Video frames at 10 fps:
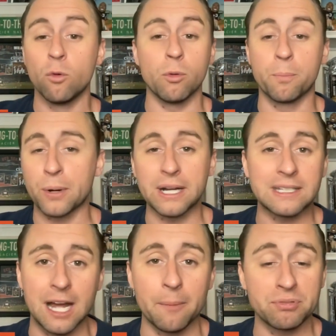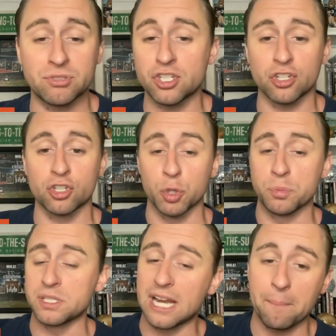We'll break down position
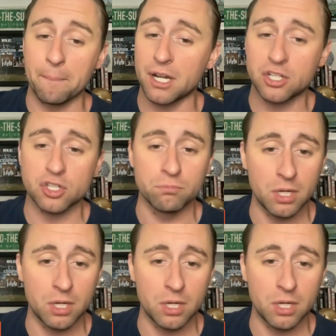groups and much,